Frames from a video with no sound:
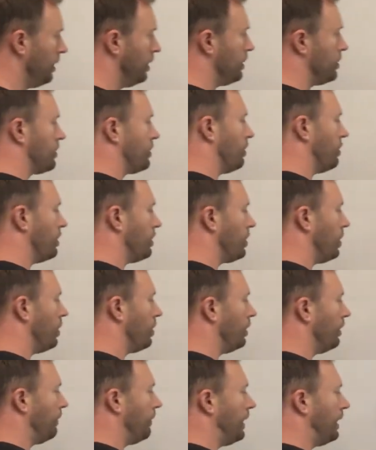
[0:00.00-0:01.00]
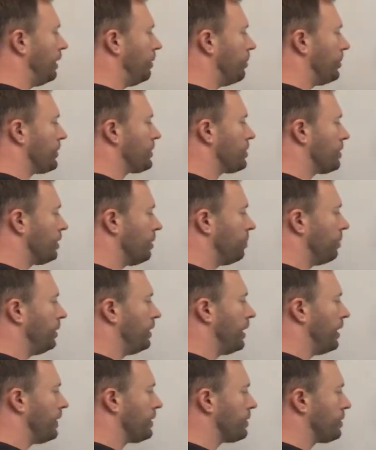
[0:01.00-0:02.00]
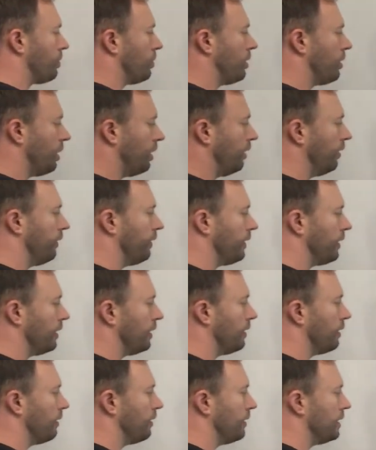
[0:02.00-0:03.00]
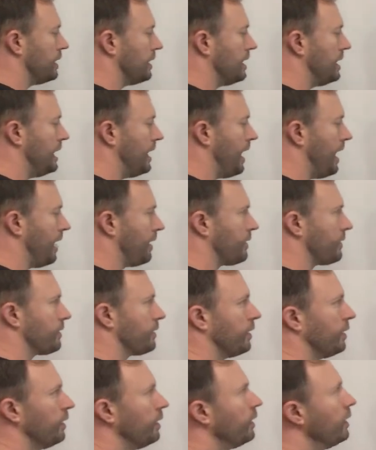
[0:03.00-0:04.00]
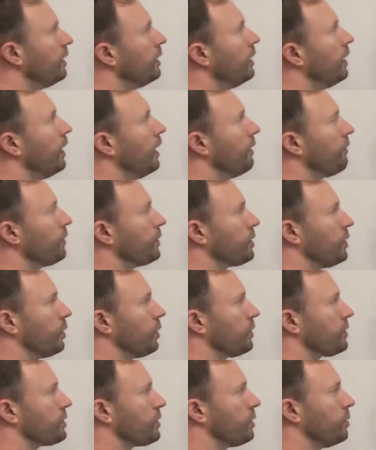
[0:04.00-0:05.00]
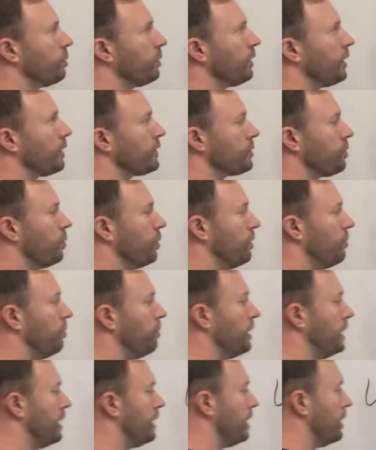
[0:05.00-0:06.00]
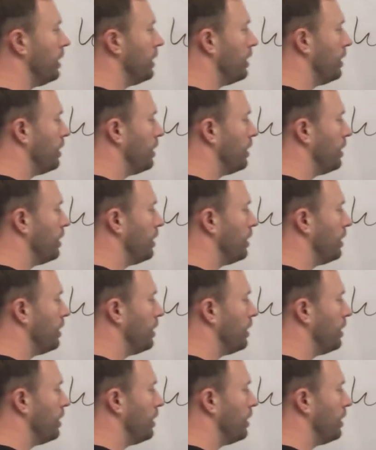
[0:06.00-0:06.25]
So the total available surplus, or we'll call it the TS, for total surplus would be